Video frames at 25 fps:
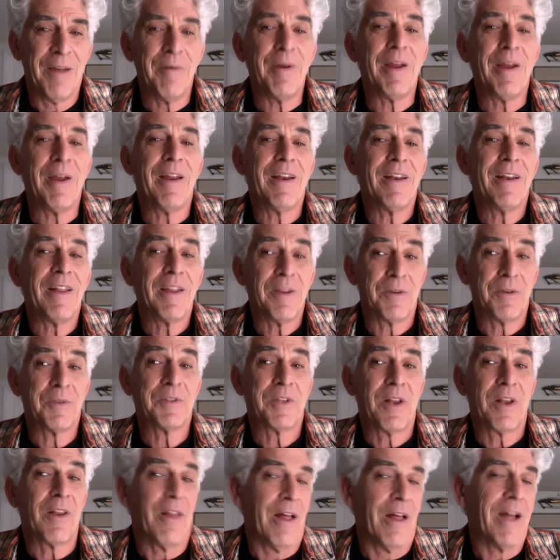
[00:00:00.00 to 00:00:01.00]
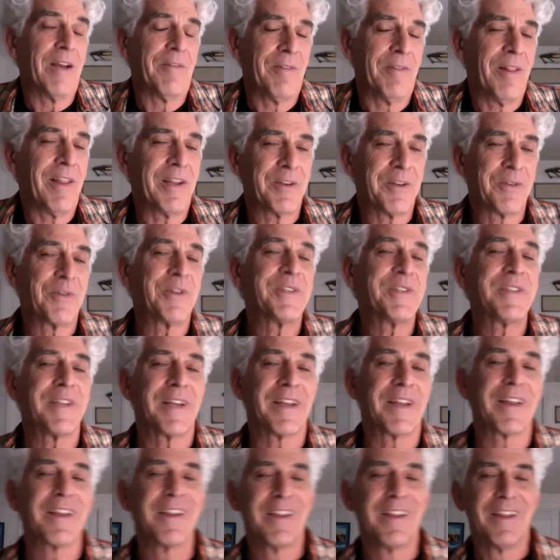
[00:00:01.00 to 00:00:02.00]
I mean, they use a lot of electricity,
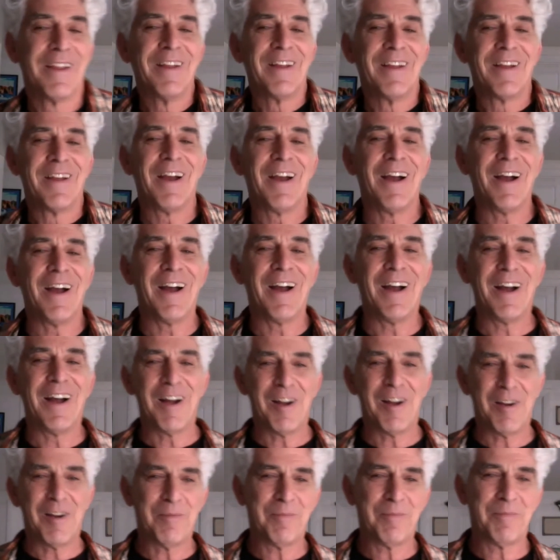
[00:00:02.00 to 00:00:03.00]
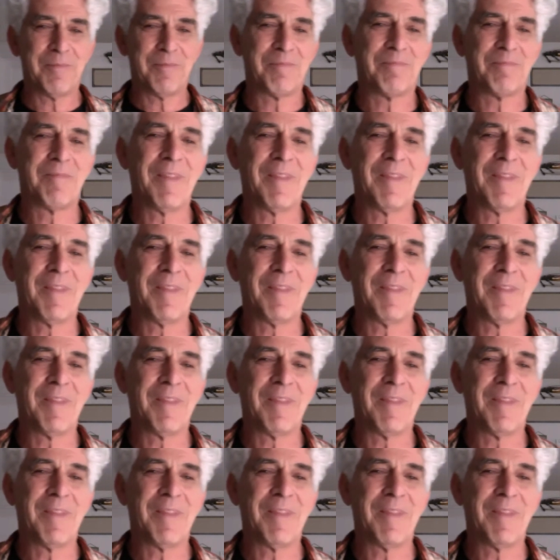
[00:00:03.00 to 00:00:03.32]
and